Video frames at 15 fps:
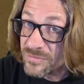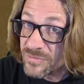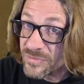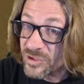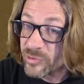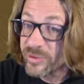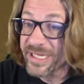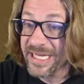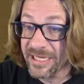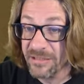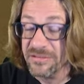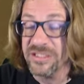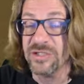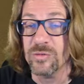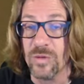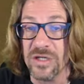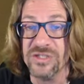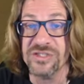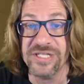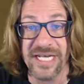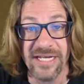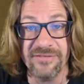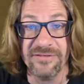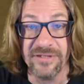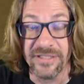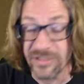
you were here, you watched, you had fun.